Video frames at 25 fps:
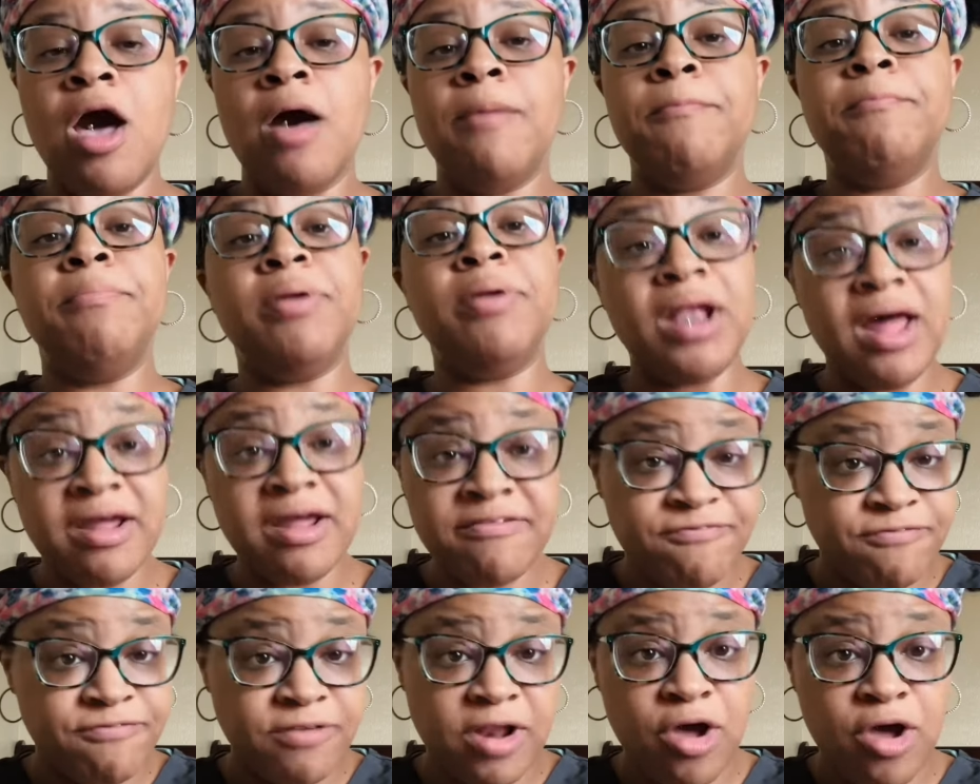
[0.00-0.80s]
blood
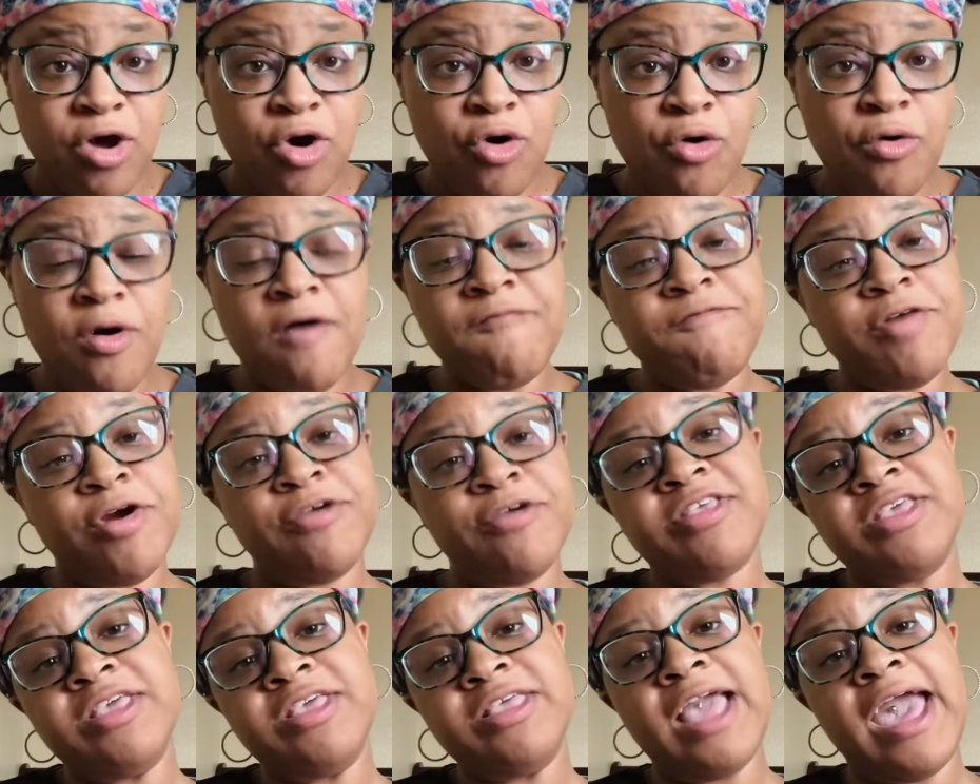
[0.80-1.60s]
flow
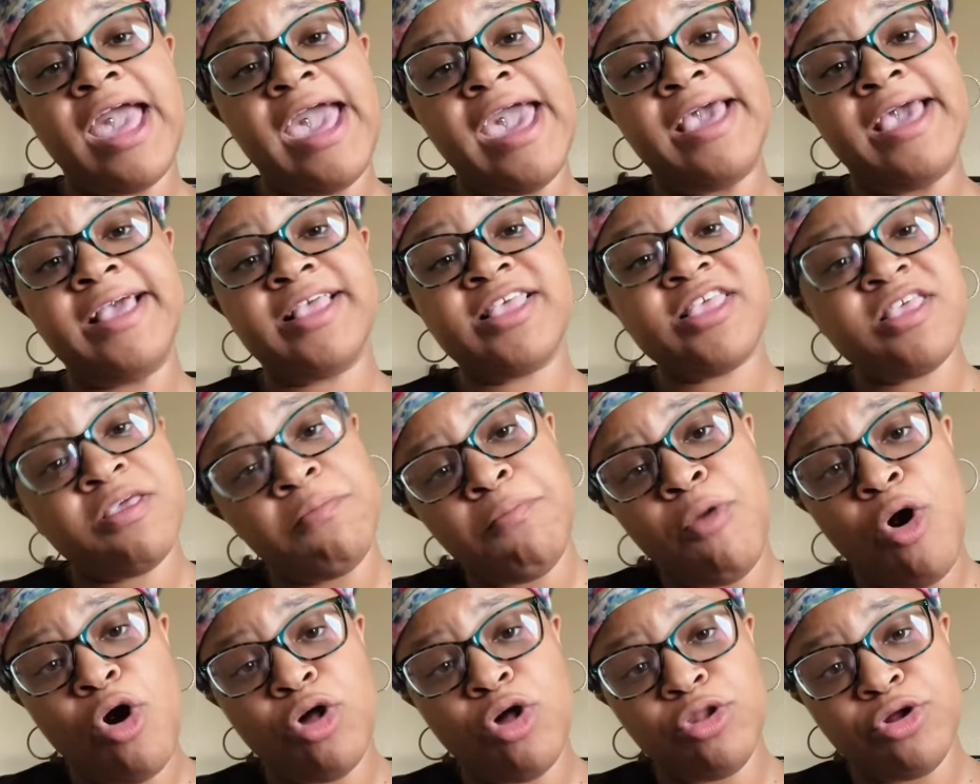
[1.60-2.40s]
versus a
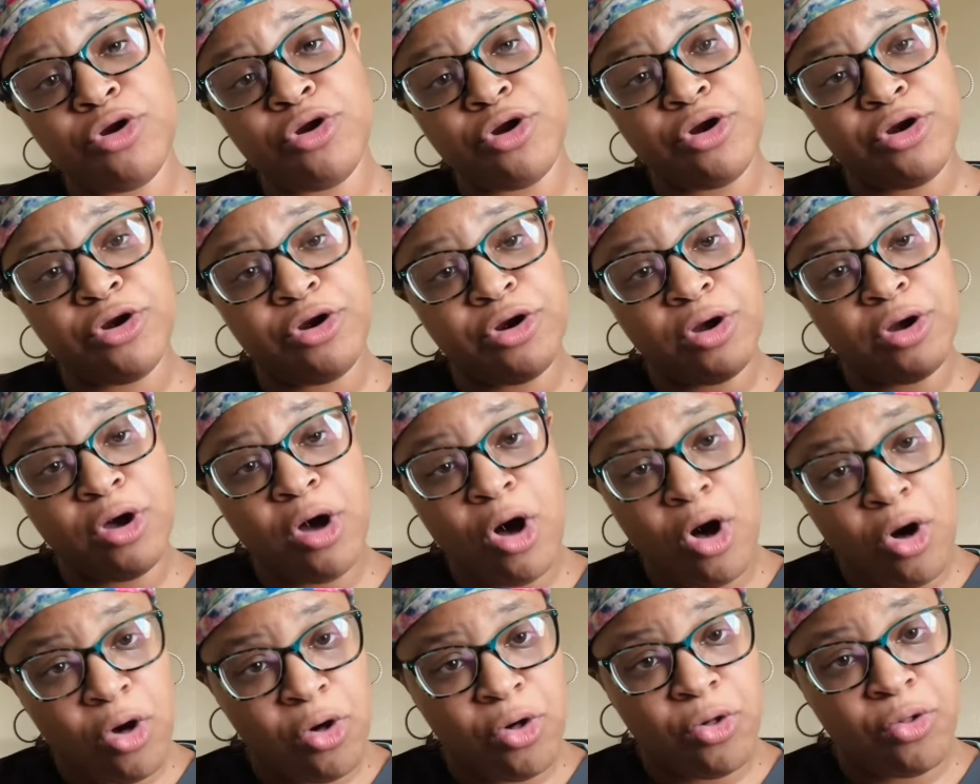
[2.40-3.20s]
smaller
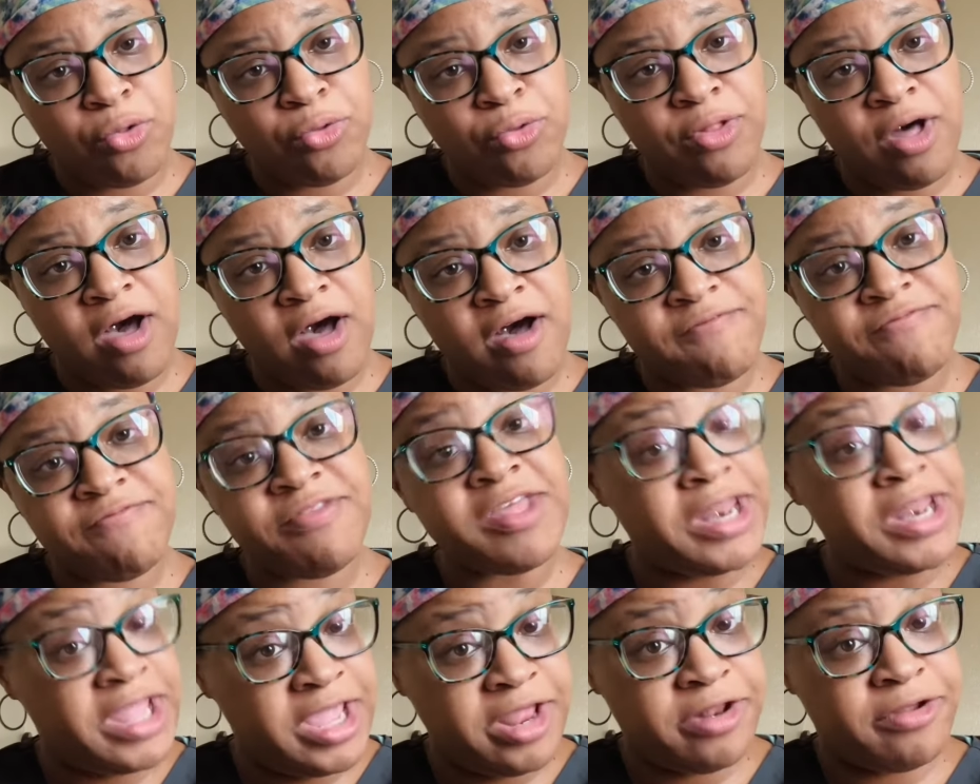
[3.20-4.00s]
hole of the
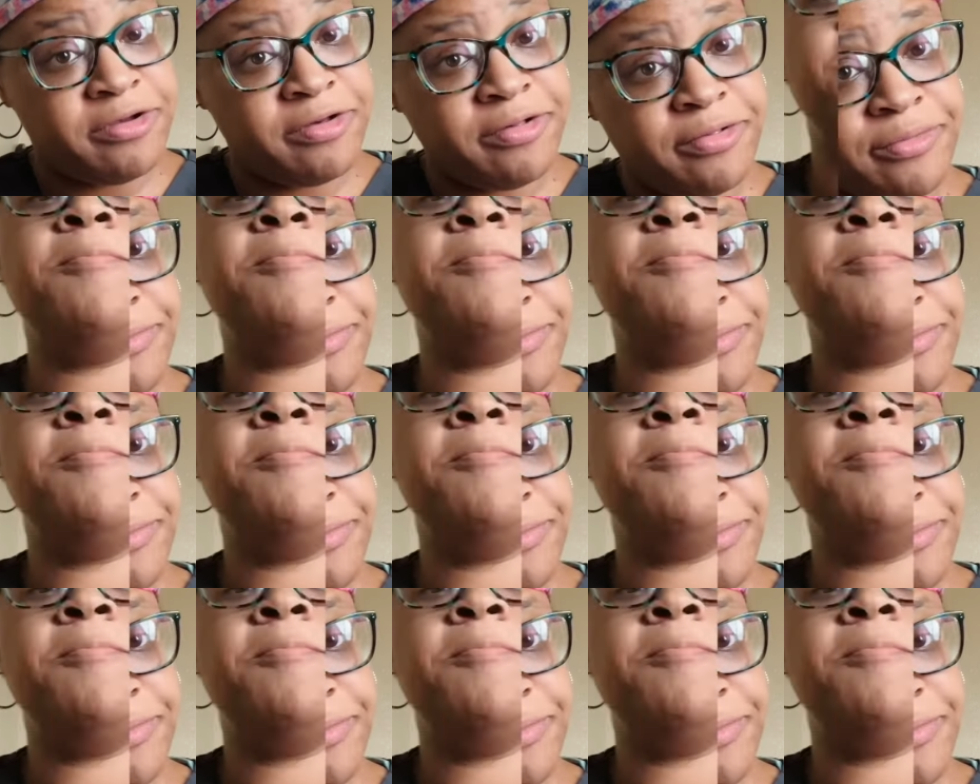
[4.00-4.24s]
needle.